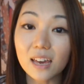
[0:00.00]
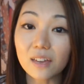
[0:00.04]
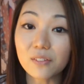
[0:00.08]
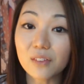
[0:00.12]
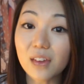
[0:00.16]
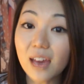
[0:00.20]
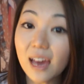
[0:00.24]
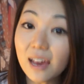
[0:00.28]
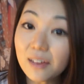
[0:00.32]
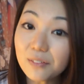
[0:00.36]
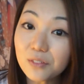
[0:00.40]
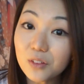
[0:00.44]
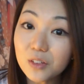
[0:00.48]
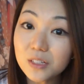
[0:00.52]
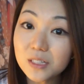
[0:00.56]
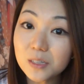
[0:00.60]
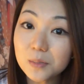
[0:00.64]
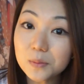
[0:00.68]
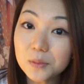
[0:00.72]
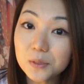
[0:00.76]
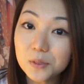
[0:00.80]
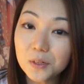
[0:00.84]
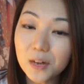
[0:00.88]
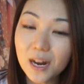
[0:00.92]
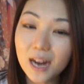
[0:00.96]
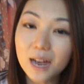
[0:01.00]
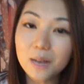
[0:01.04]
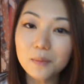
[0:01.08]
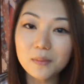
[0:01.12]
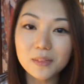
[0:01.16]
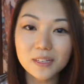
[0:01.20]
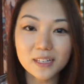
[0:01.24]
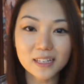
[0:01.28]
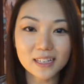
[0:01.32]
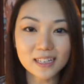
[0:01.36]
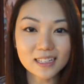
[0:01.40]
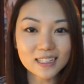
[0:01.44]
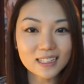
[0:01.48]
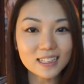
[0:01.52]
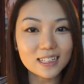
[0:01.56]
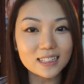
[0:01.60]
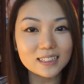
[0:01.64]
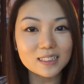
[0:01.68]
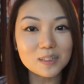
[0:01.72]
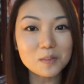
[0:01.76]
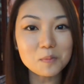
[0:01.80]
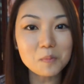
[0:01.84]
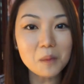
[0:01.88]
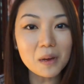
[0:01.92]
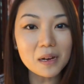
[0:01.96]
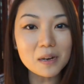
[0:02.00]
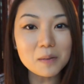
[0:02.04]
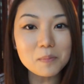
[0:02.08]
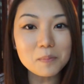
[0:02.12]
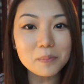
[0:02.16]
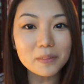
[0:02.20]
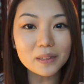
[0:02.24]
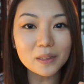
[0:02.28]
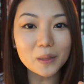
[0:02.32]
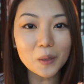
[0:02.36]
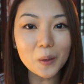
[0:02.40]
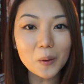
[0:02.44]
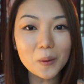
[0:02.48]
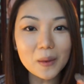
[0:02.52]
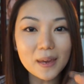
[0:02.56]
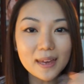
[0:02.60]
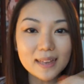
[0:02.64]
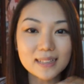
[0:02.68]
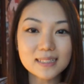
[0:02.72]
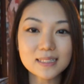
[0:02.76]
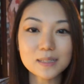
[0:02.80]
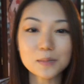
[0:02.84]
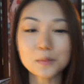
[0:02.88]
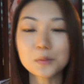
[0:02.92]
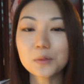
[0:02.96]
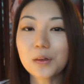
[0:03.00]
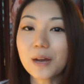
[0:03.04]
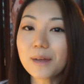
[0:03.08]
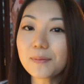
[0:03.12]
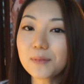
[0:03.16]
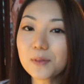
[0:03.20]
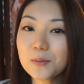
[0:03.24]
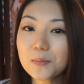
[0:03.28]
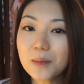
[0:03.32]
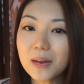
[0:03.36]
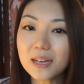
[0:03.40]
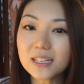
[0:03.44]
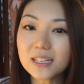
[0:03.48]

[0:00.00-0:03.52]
If you have not subscribed, you can click the button below and subscribe to